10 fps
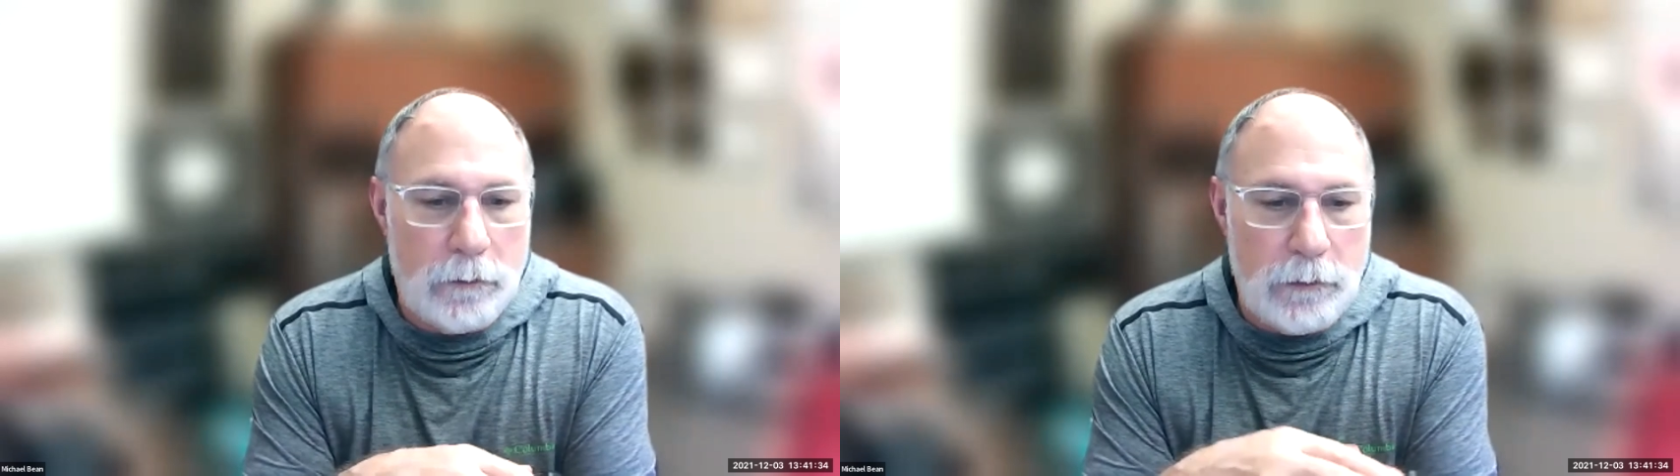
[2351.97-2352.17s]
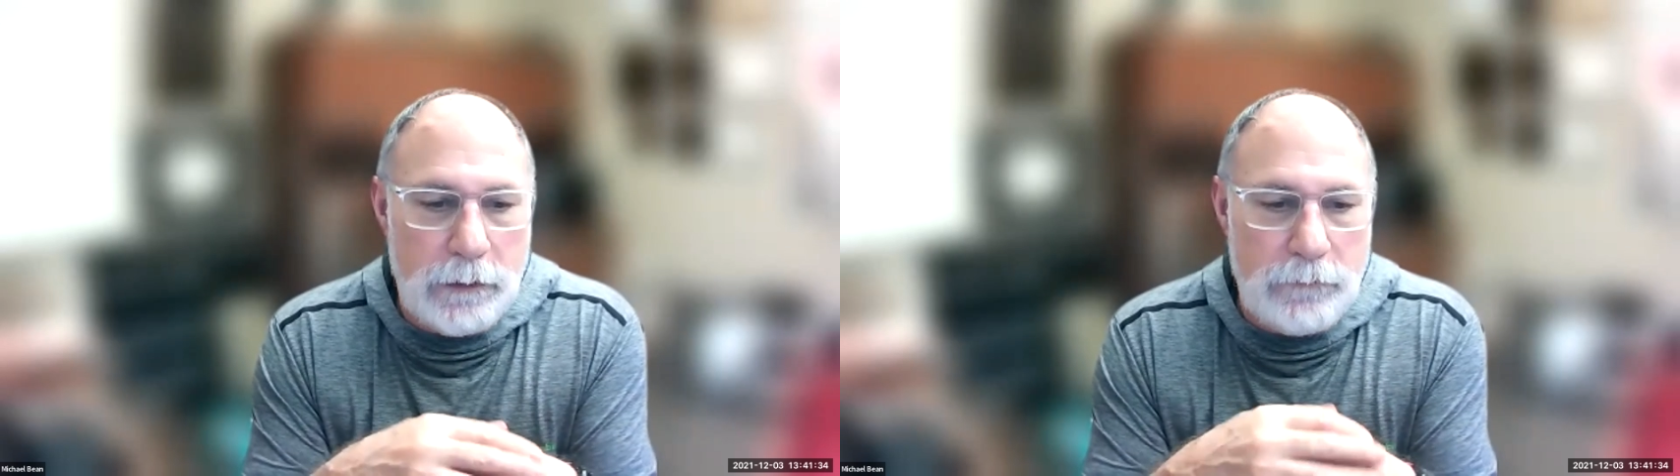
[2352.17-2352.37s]

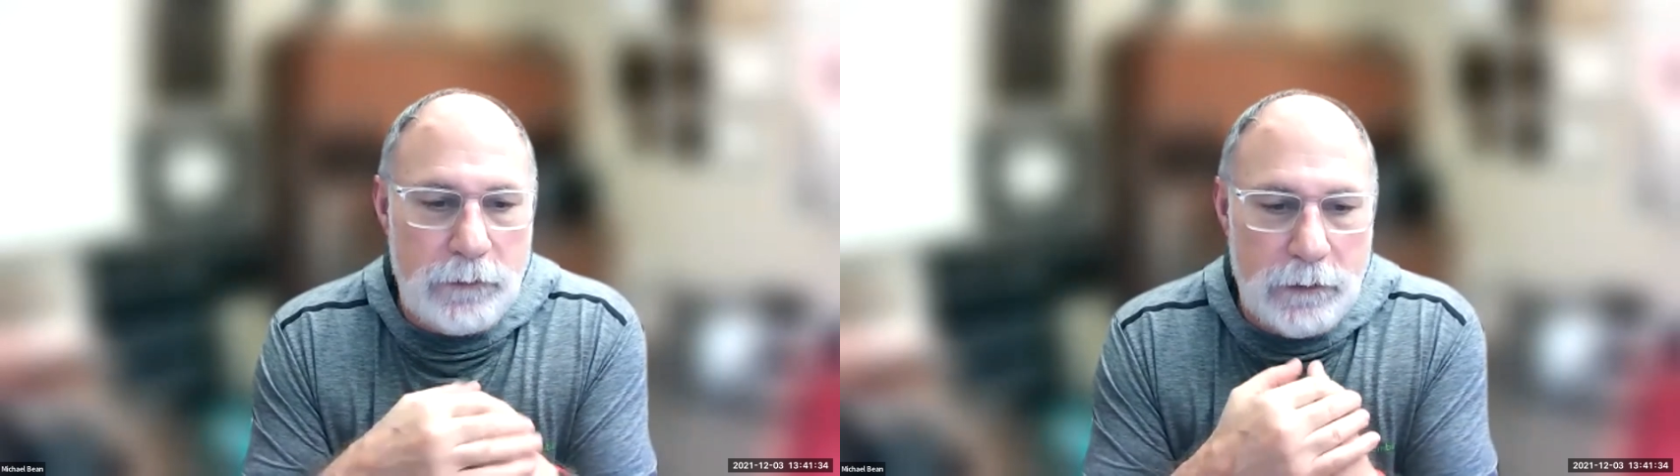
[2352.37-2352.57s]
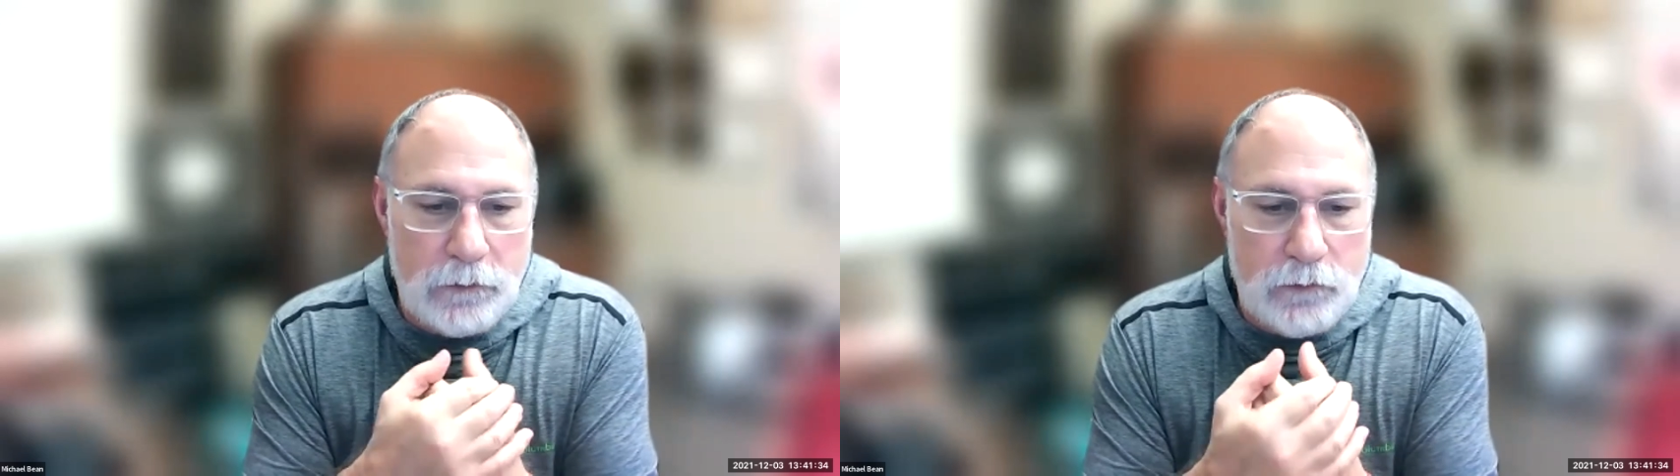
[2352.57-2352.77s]

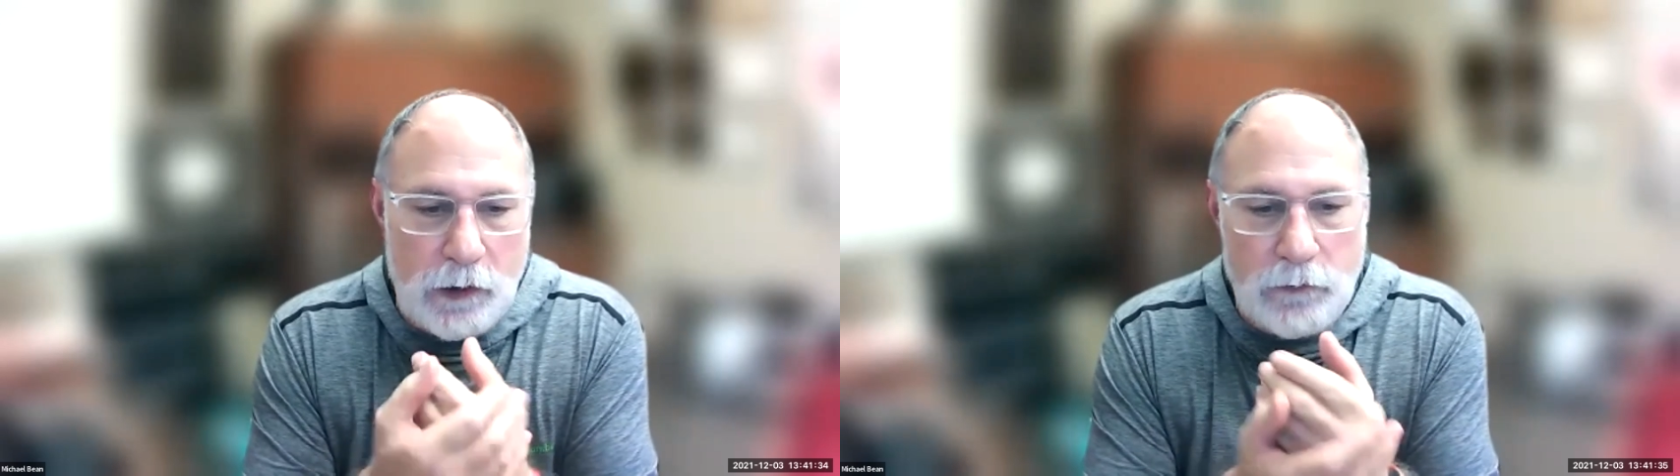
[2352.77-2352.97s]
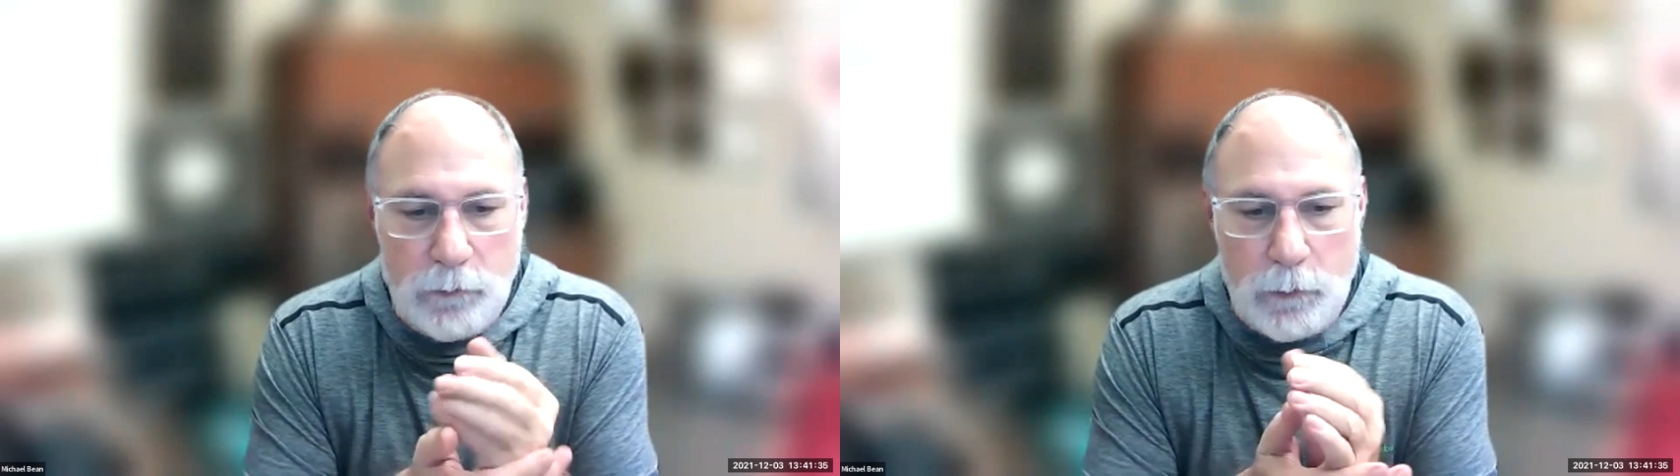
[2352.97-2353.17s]
leaving the
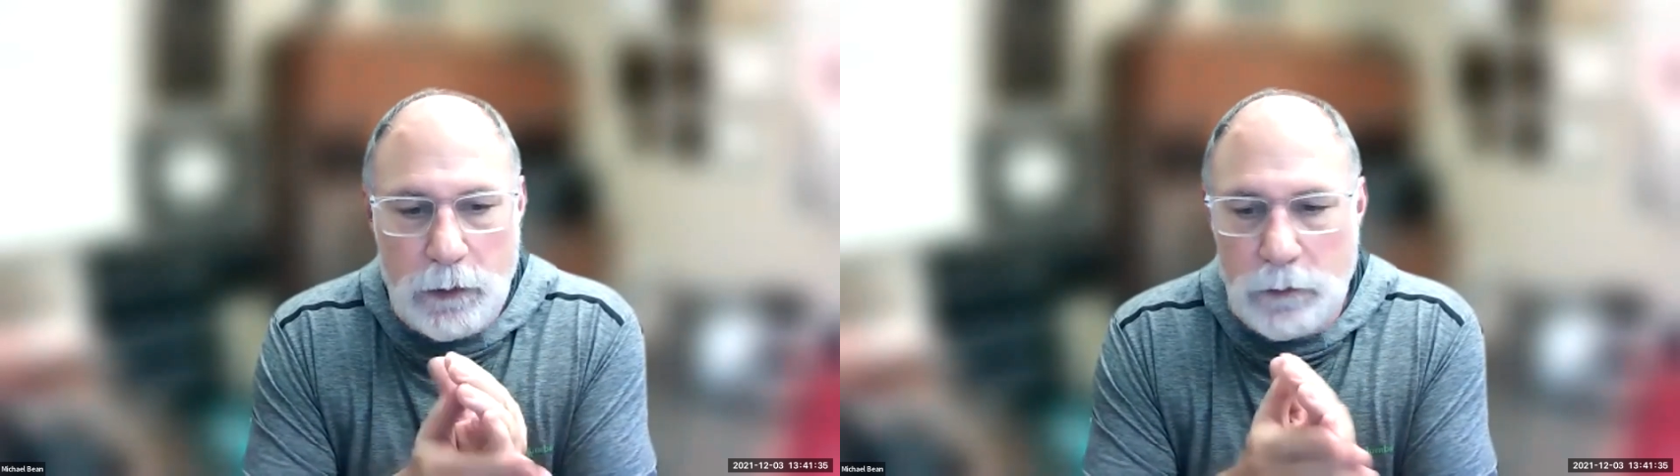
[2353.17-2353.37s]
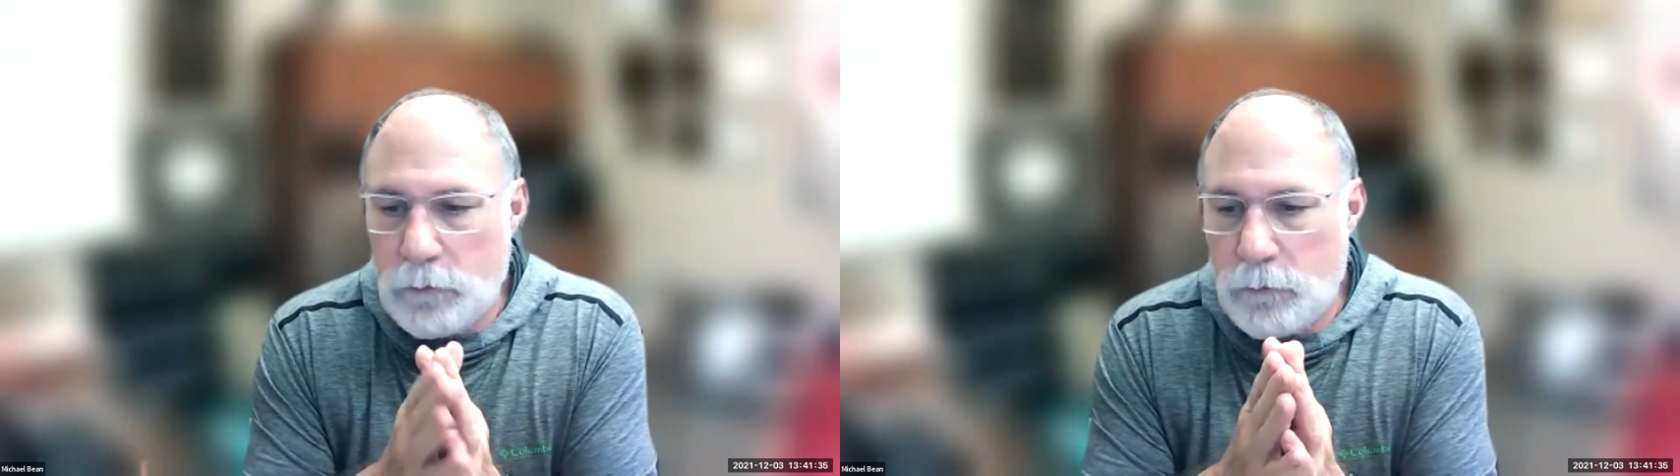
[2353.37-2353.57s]

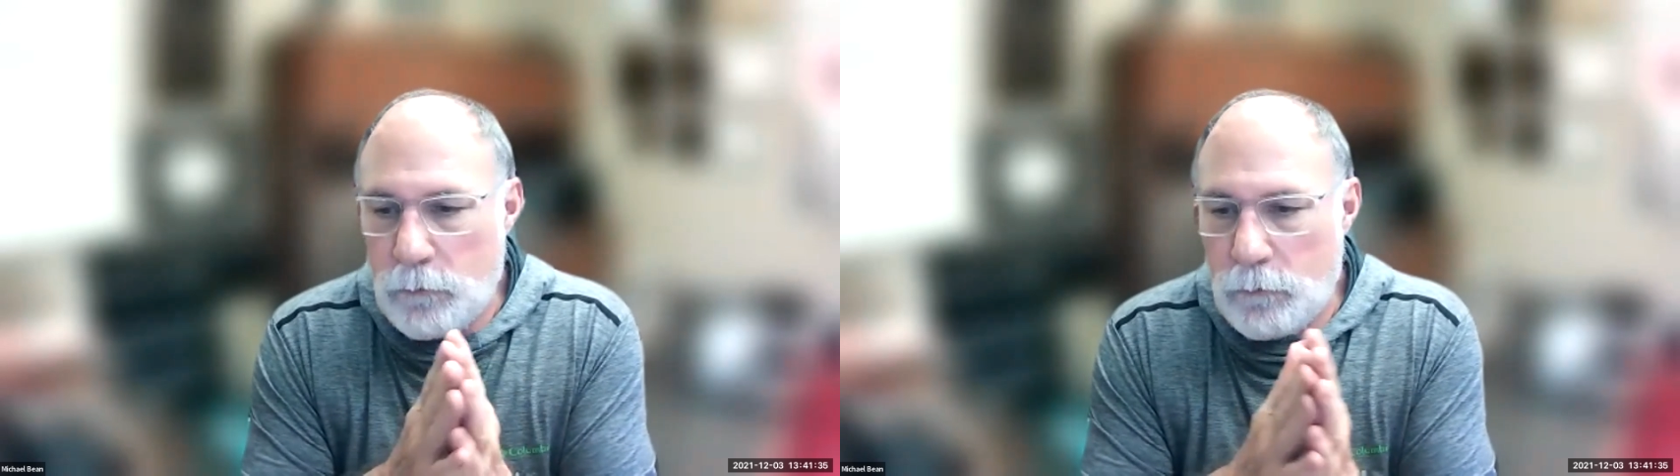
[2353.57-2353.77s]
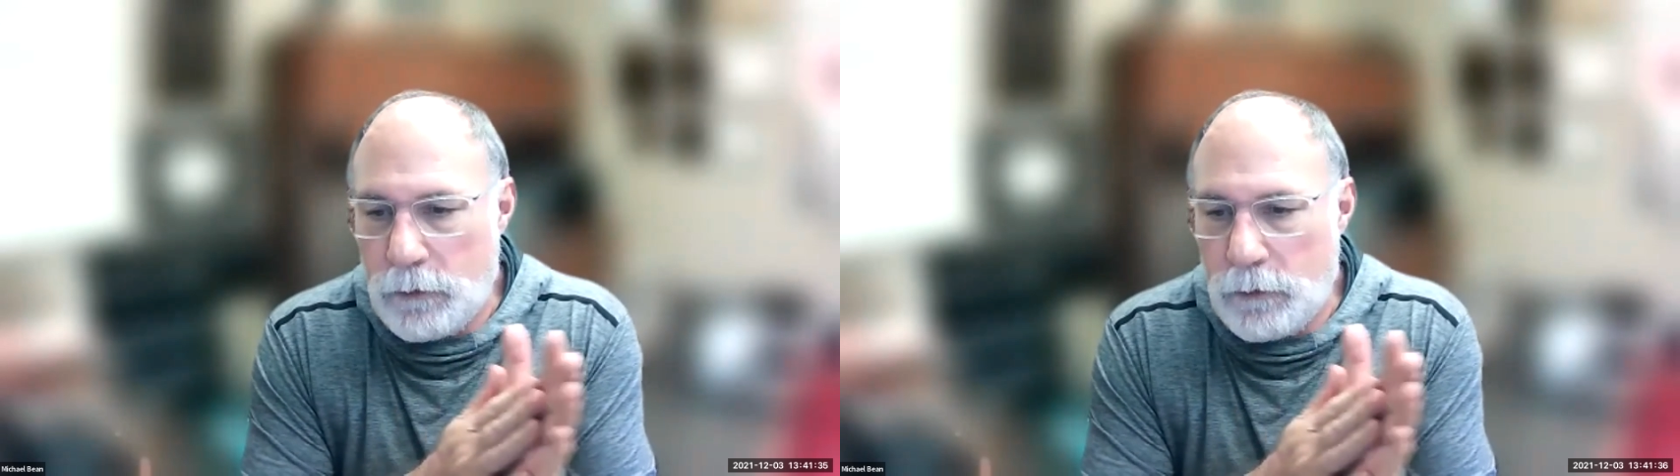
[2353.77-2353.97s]
judgment
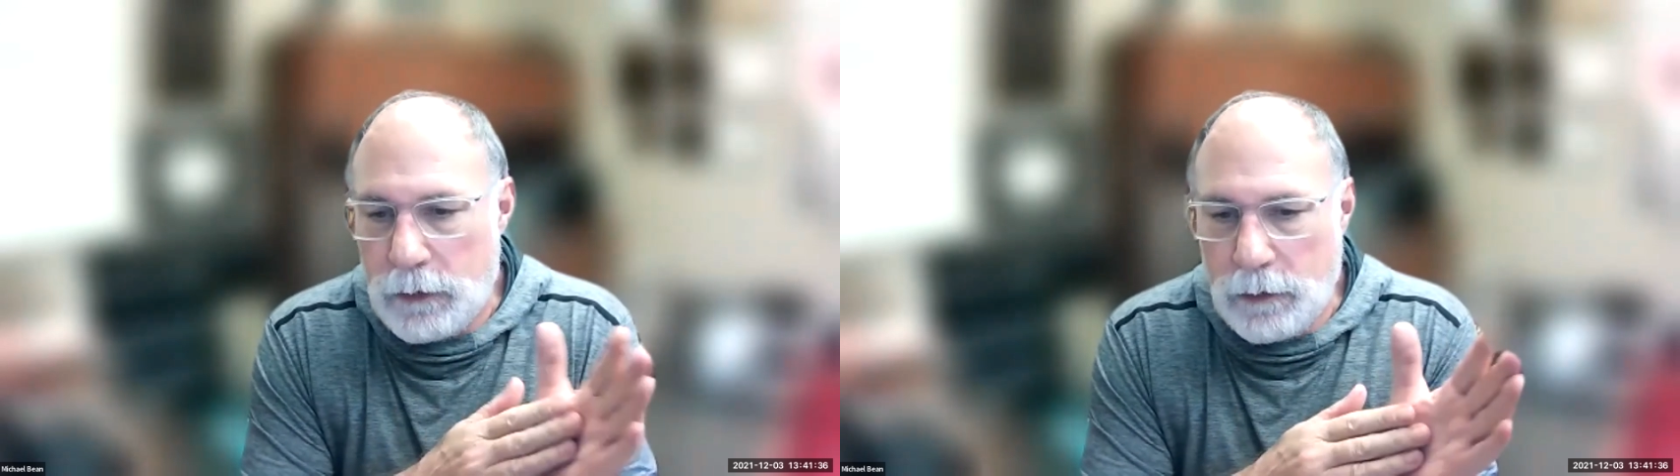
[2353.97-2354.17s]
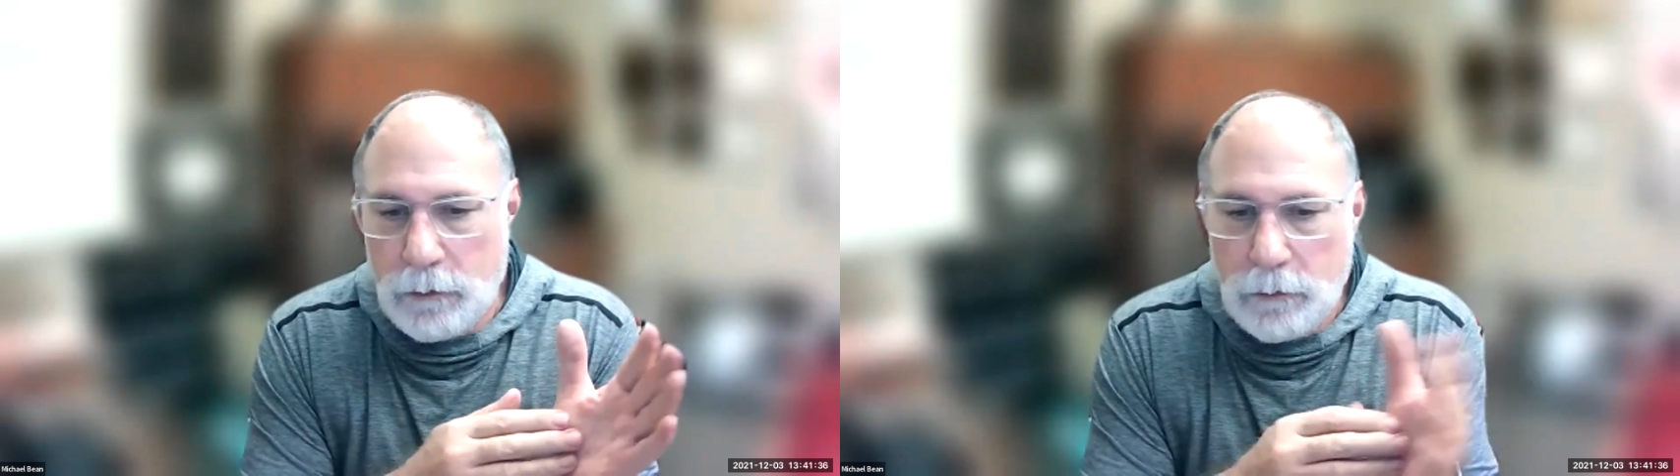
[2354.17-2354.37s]
to
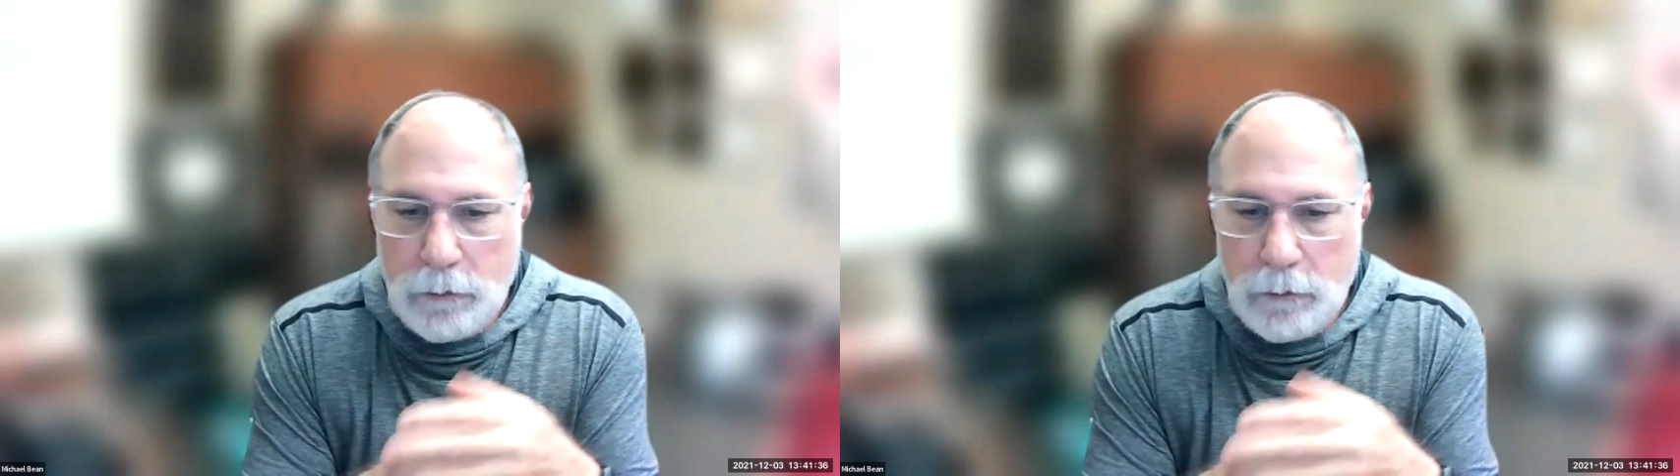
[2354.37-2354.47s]
the